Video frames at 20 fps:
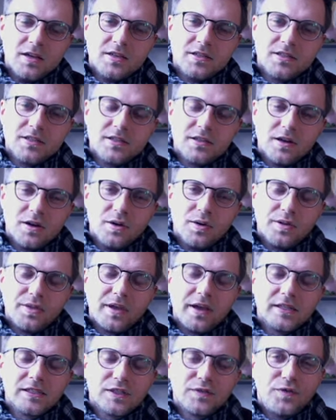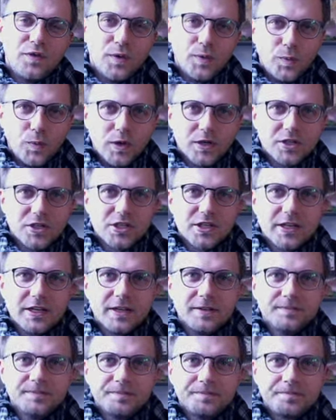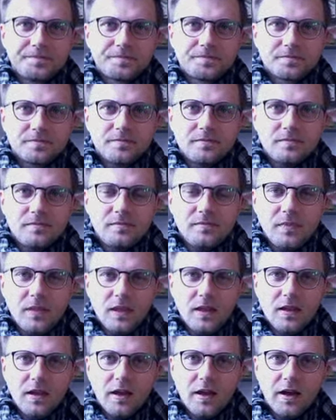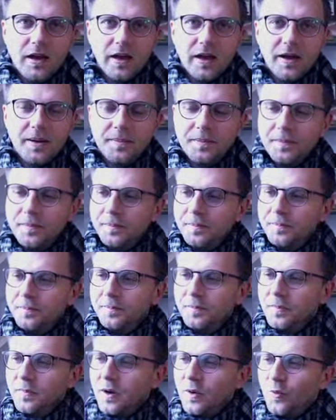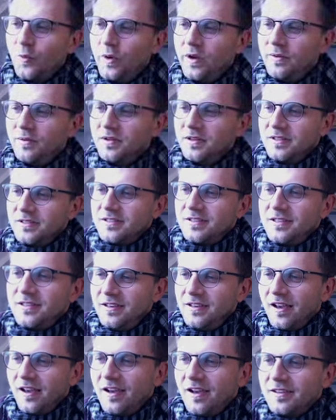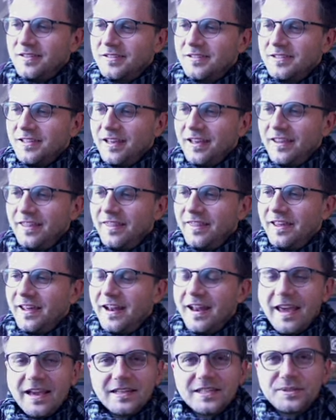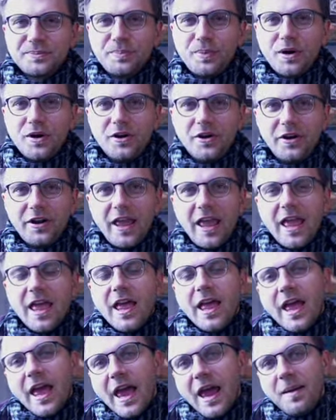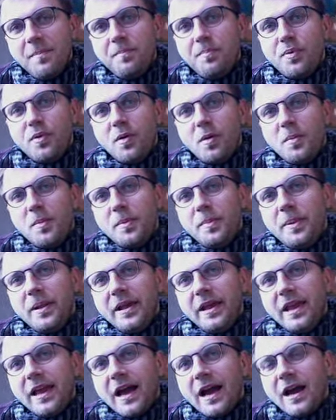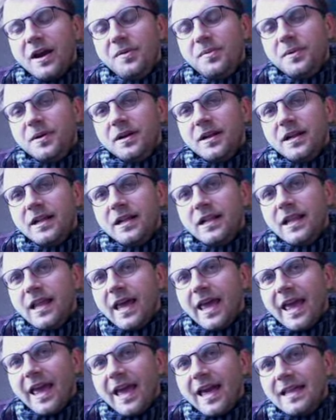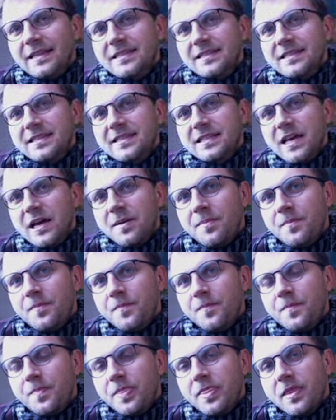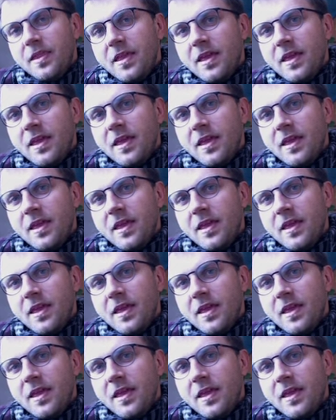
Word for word: So thanks for watching. Um, we will see us in the next part and probably I will add some